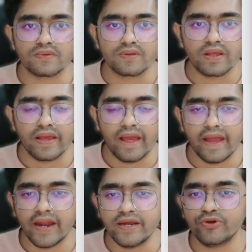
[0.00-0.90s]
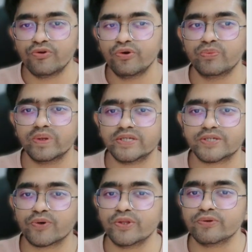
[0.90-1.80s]
and it will just
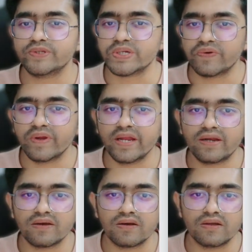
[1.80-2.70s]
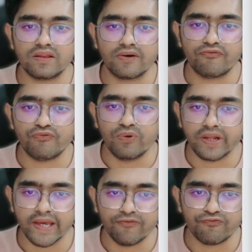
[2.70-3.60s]
going to generate the full
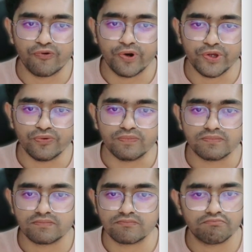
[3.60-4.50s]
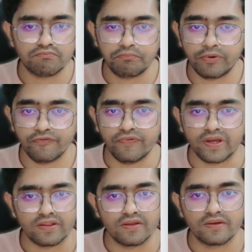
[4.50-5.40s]
game for you. Perfect.
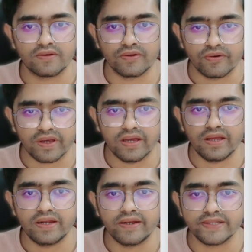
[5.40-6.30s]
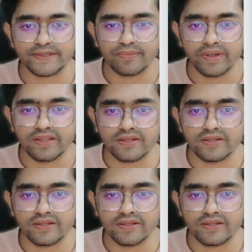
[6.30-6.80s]
Okay, let's wait.